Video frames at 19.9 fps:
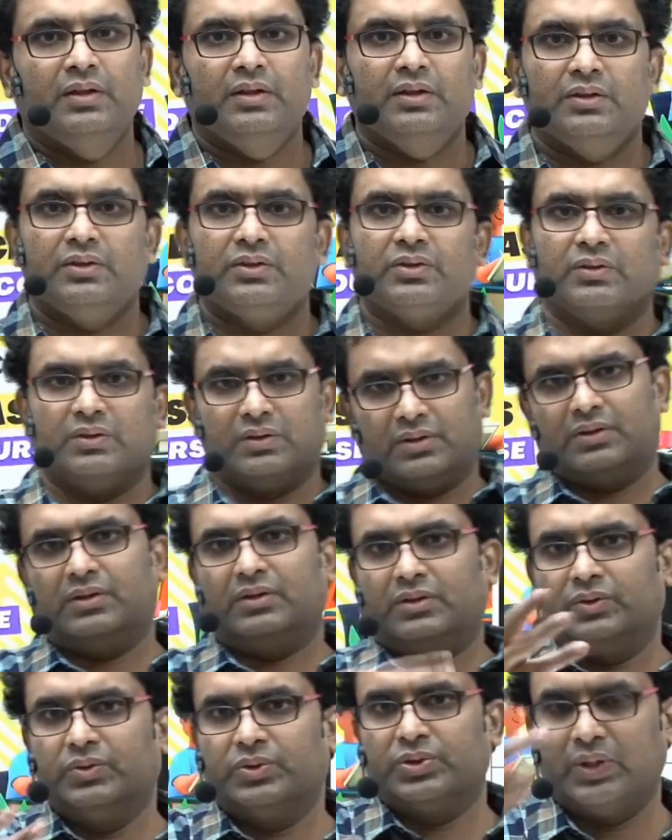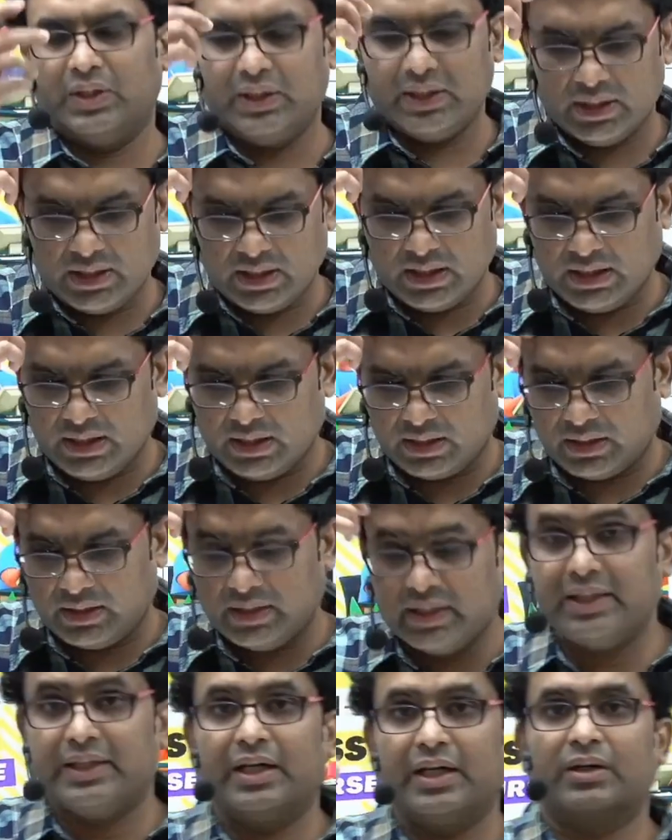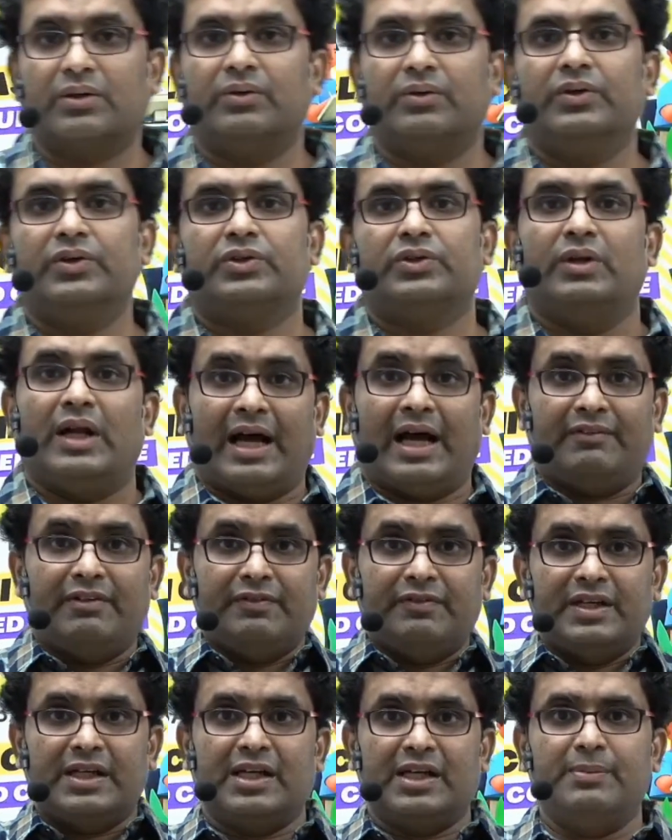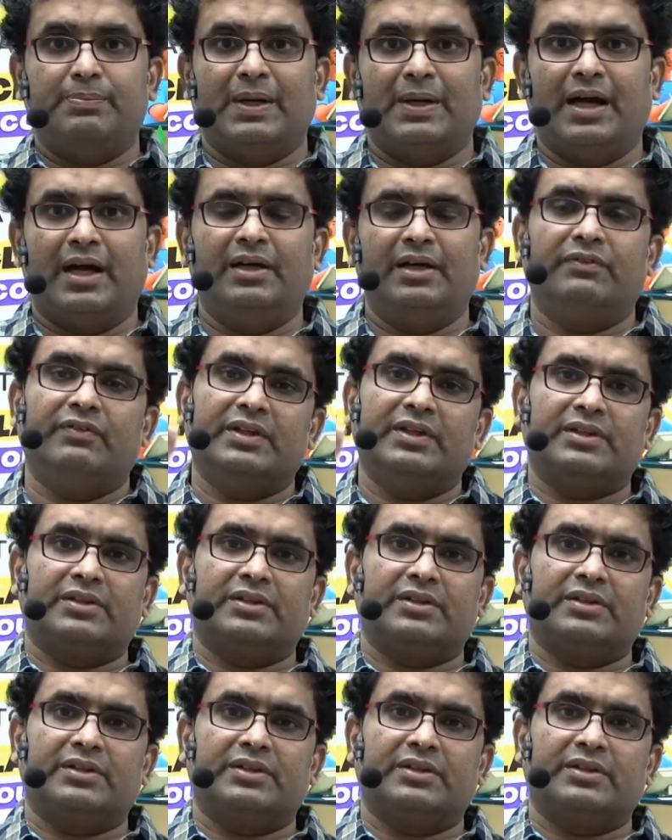So usually in our detailed course, you'll have a weekly plan with